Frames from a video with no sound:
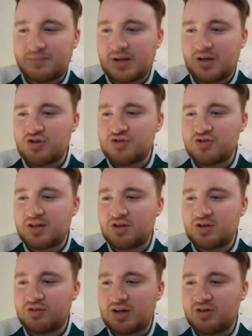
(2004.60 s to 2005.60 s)
I just think
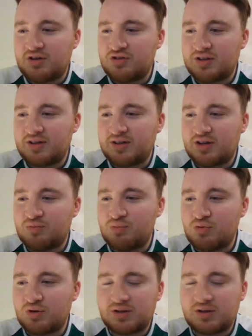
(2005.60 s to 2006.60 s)
it's. I just think that's
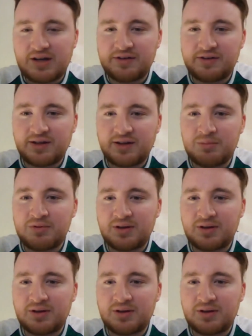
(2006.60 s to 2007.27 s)
more classic Hibs.